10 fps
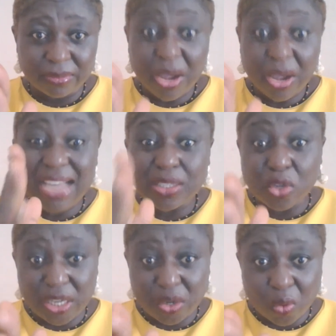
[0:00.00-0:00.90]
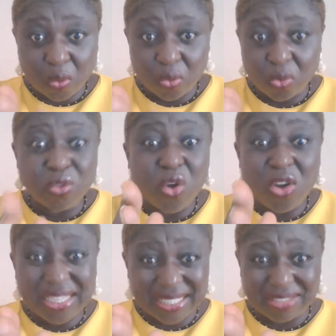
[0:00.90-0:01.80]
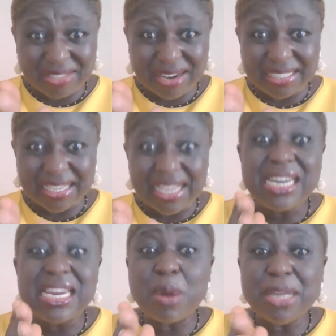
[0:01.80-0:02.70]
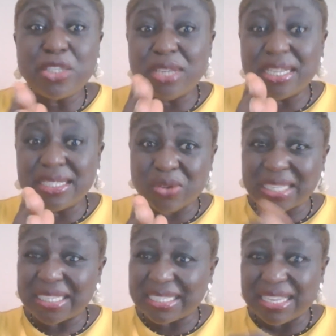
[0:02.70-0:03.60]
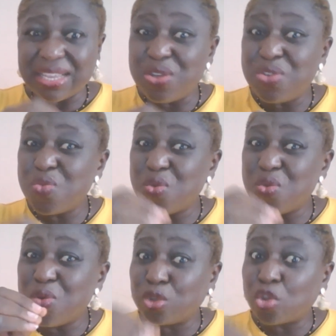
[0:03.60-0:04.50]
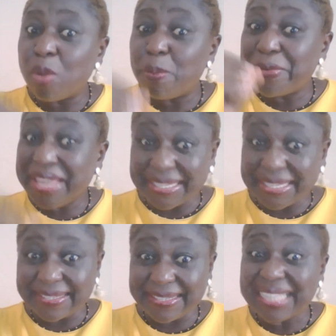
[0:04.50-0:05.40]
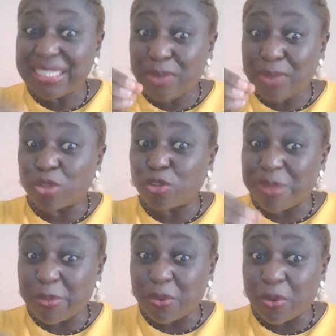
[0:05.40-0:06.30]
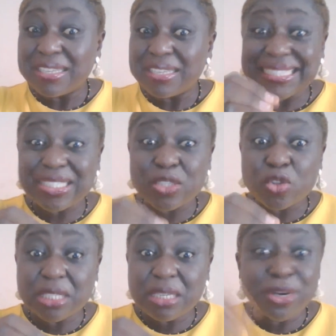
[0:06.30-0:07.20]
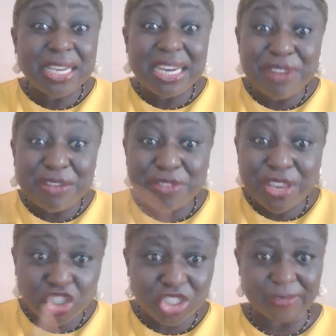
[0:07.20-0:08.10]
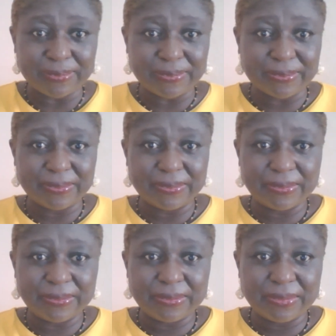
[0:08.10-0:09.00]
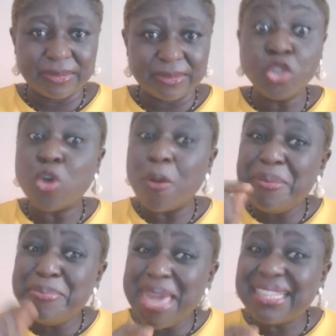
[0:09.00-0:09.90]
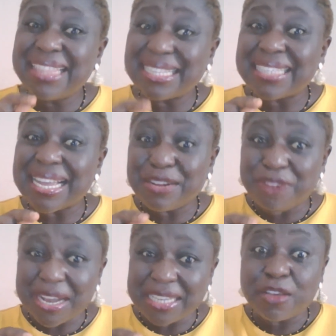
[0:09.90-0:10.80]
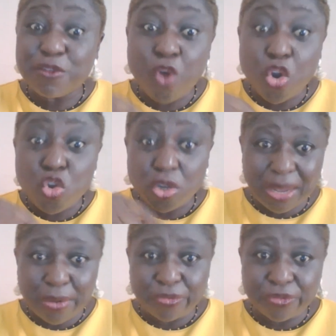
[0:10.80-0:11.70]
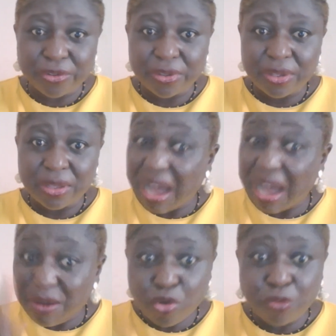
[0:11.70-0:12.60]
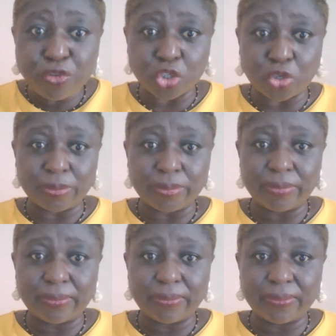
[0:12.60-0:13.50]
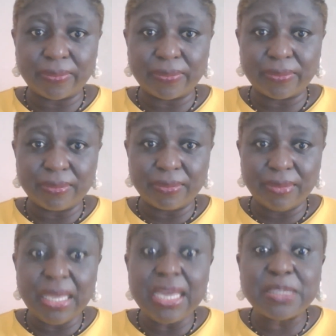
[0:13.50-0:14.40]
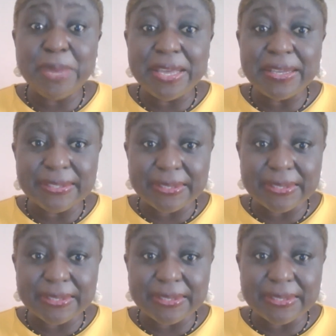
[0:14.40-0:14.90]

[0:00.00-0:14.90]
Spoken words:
eyes on the goal. Don't get distracted. The moment you get distracted, you dump it. That is why a lot of people start something but they never finish it. So make that sacrifice for yourself and for your future. It pays.